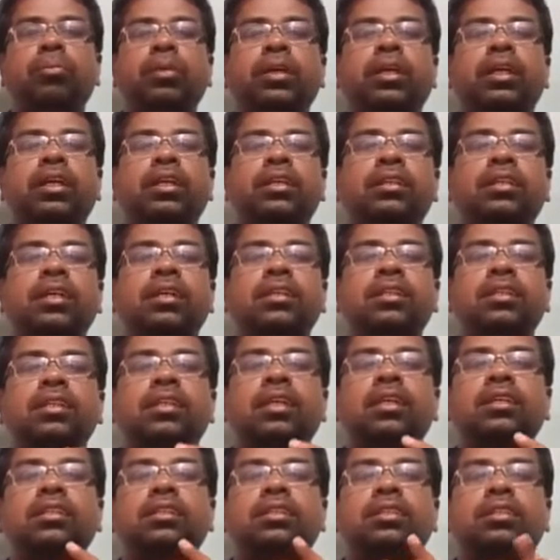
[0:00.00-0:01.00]
People will be
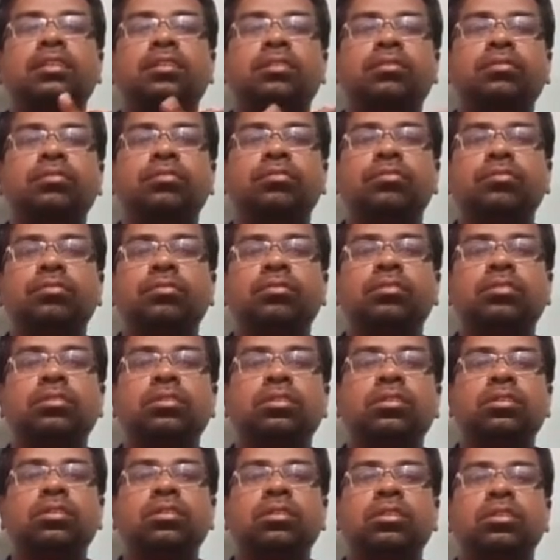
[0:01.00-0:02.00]
criticizing us.
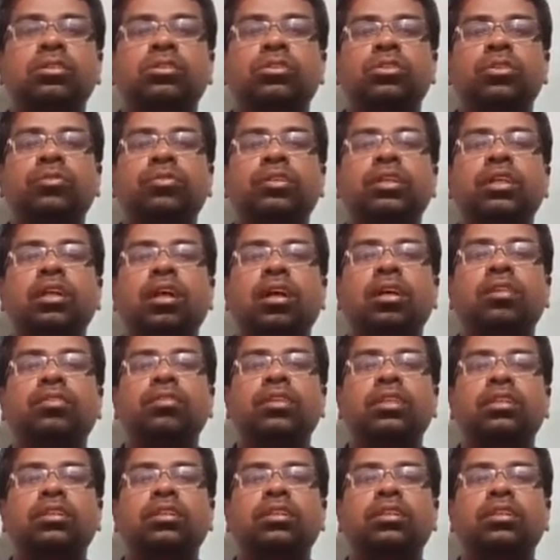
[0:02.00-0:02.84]
So